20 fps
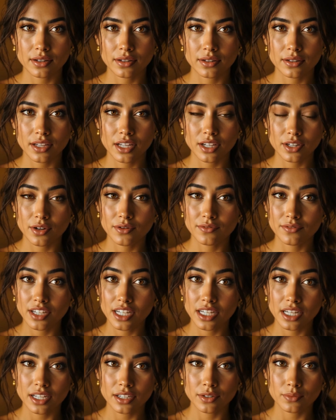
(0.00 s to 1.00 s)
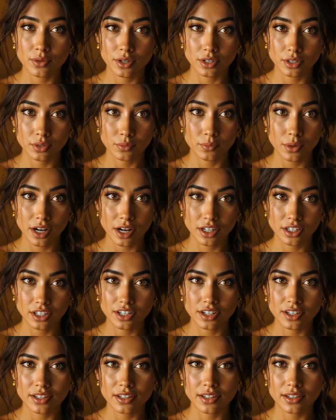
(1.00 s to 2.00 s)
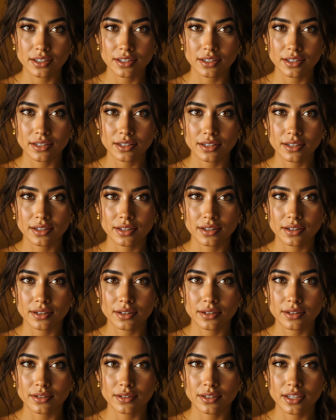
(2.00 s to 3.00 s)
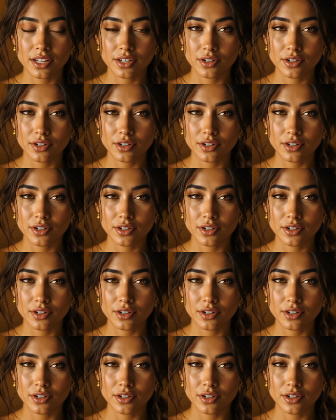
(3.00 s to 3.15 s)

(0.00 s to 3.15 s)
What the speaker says: that your feelings were too much, that